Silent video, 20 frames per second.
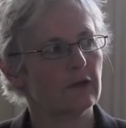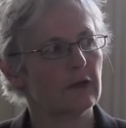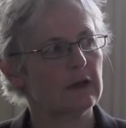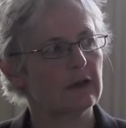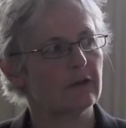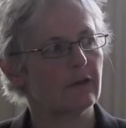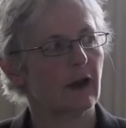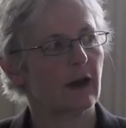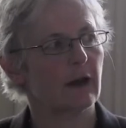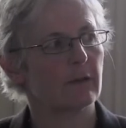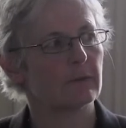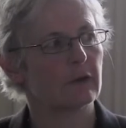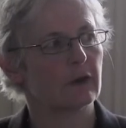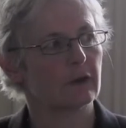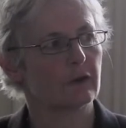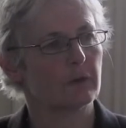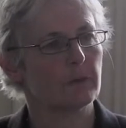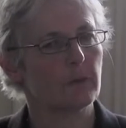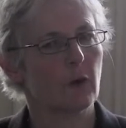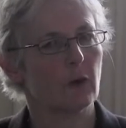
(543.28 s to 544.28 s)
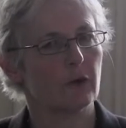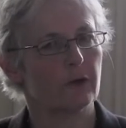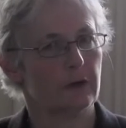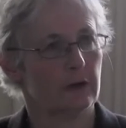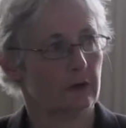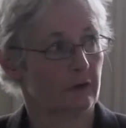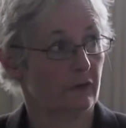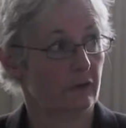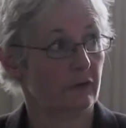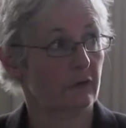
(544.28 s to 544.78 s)
redeveloped as a
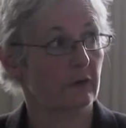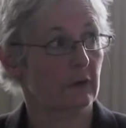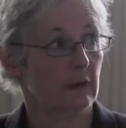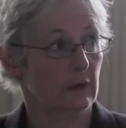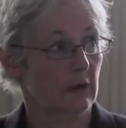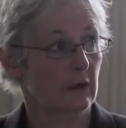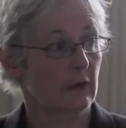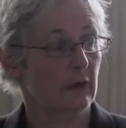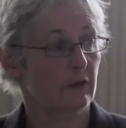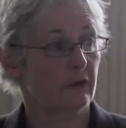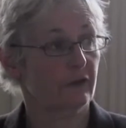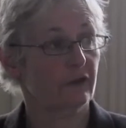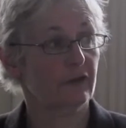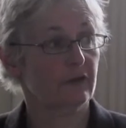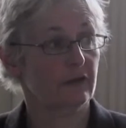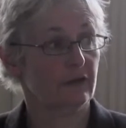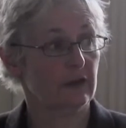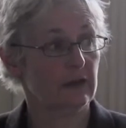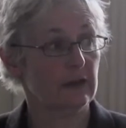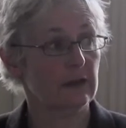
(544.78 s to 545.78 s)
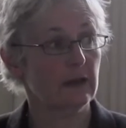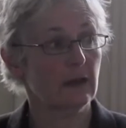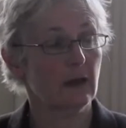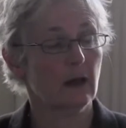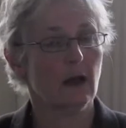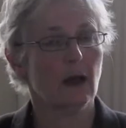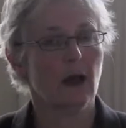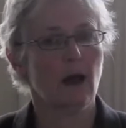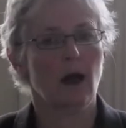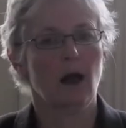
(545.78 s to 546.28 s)
modernist city.
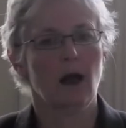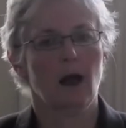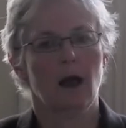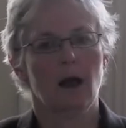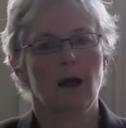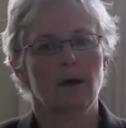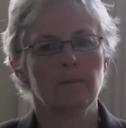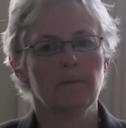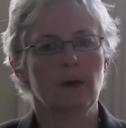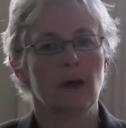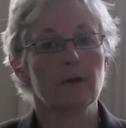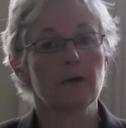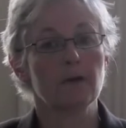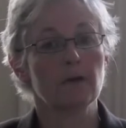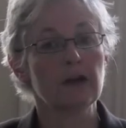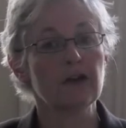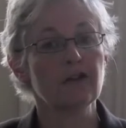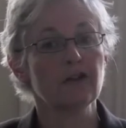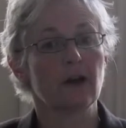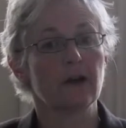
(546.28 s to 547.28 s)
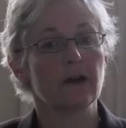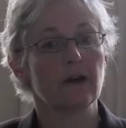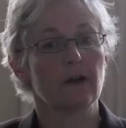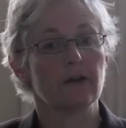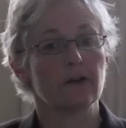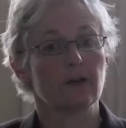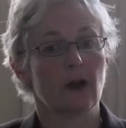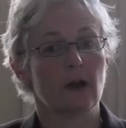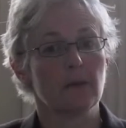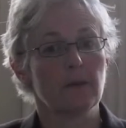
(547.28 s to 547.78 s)
And the reason I'd
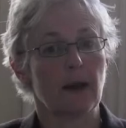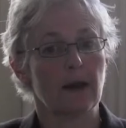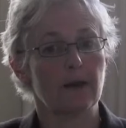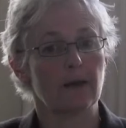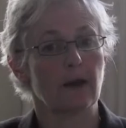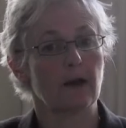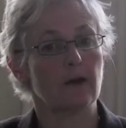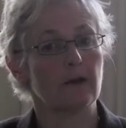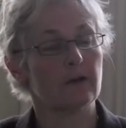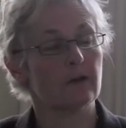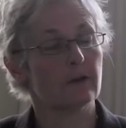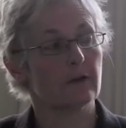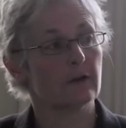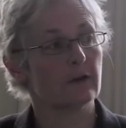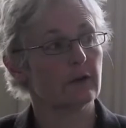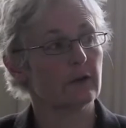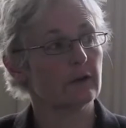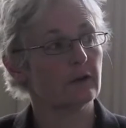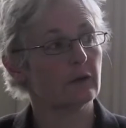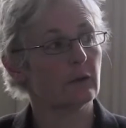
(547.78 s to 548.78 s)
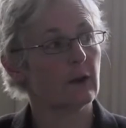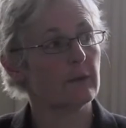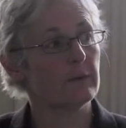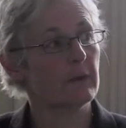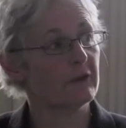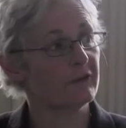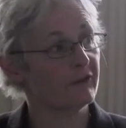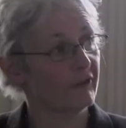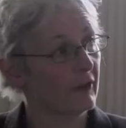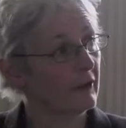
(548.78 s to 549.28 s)
like to go back there is that it's where
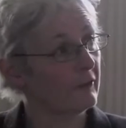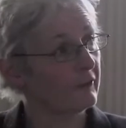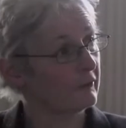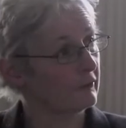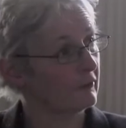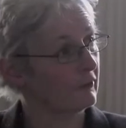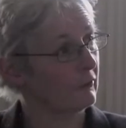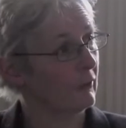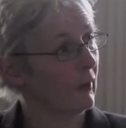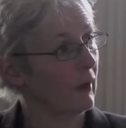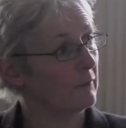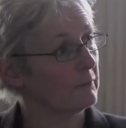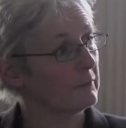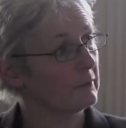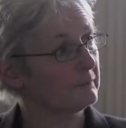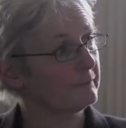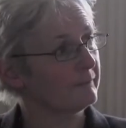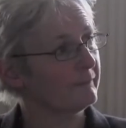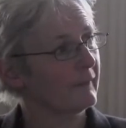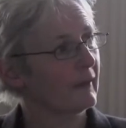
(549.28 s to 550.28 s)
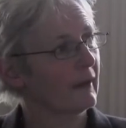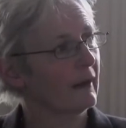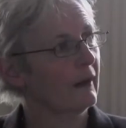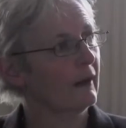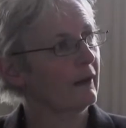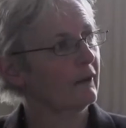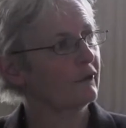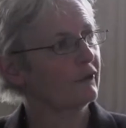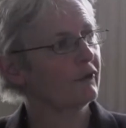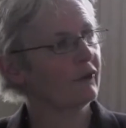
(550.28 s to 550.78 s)
my father grew up.
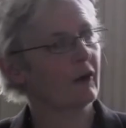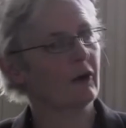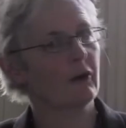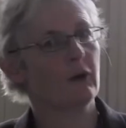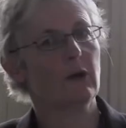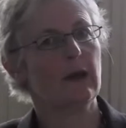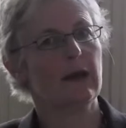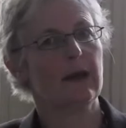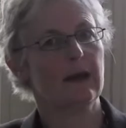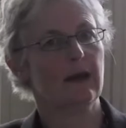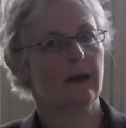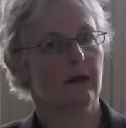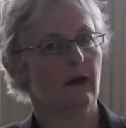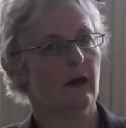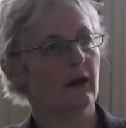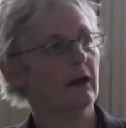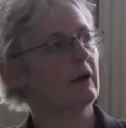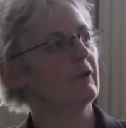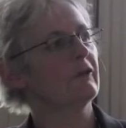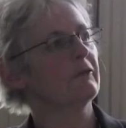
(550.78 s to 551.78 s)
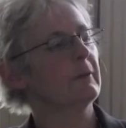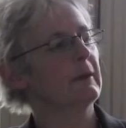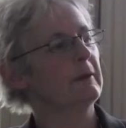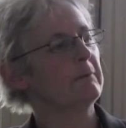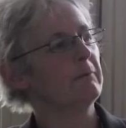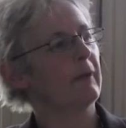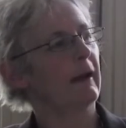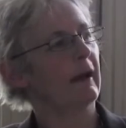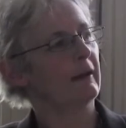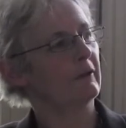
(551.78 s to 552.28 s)
So he and I have
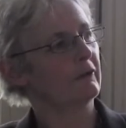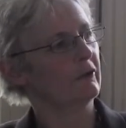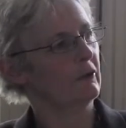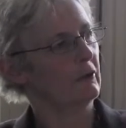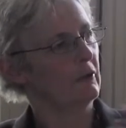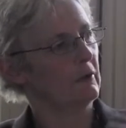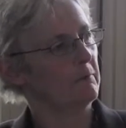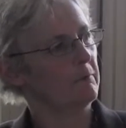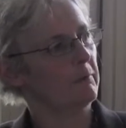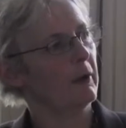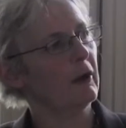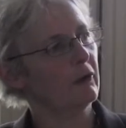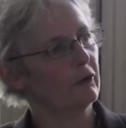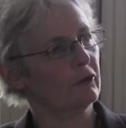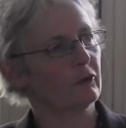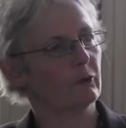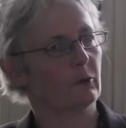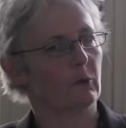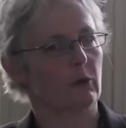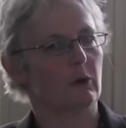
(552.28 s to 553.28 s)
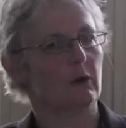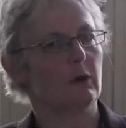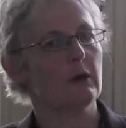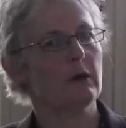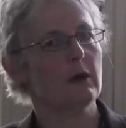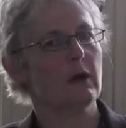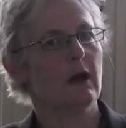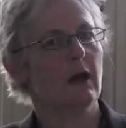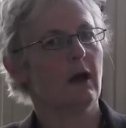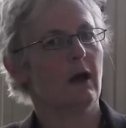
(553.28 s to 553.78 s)
been back to it post-war,
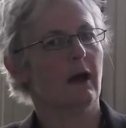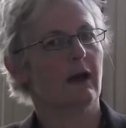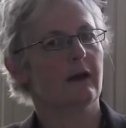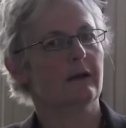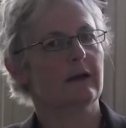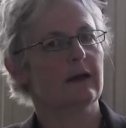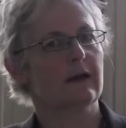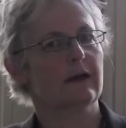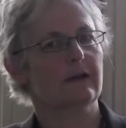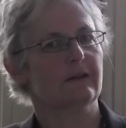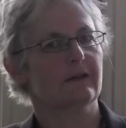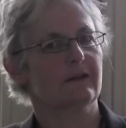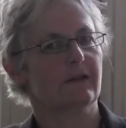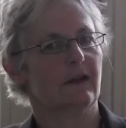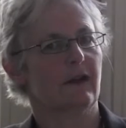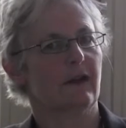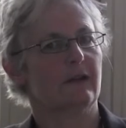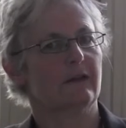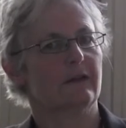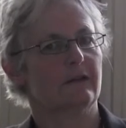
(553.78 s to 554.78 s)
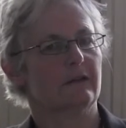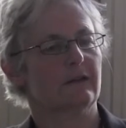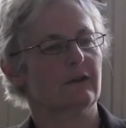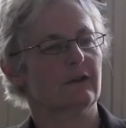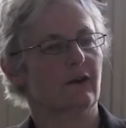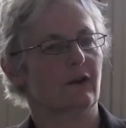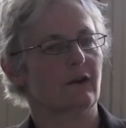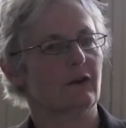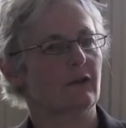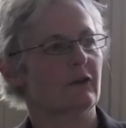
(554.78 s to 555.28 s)
and he said, you
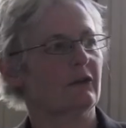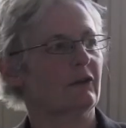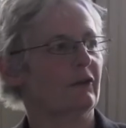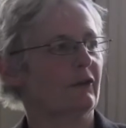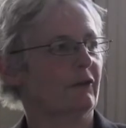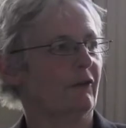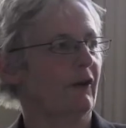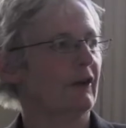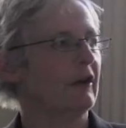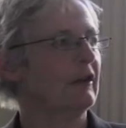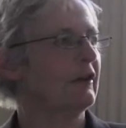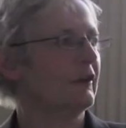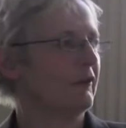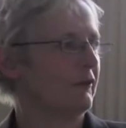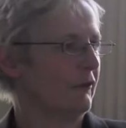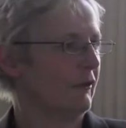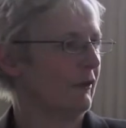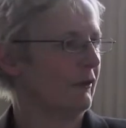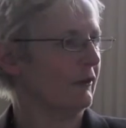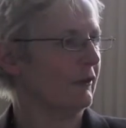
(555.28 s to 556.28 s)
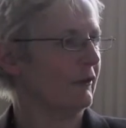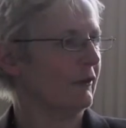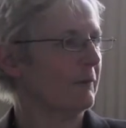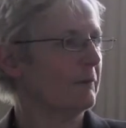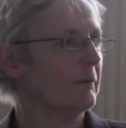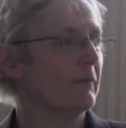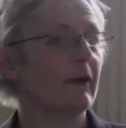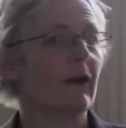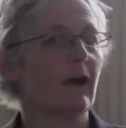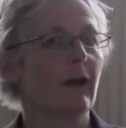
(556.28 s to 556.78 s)
know, this is very different,
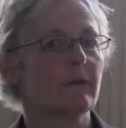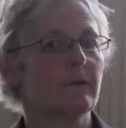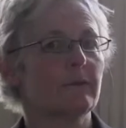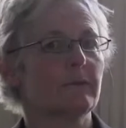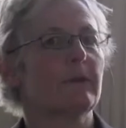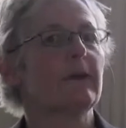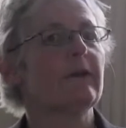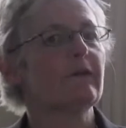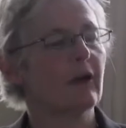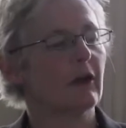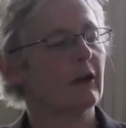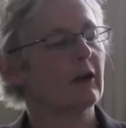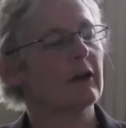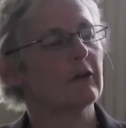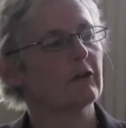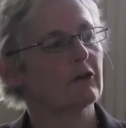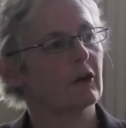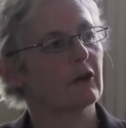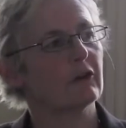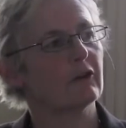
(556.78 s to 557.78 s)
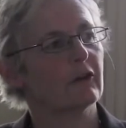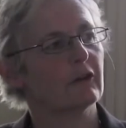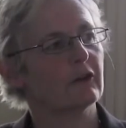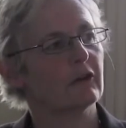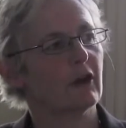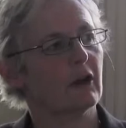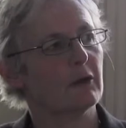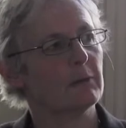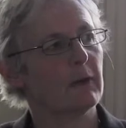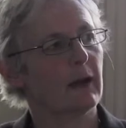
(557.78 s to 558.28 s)
but I'd be very interested
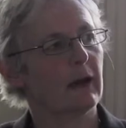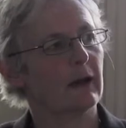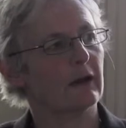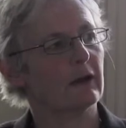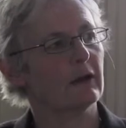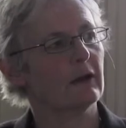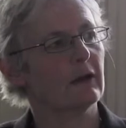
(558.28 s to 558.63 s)
to go back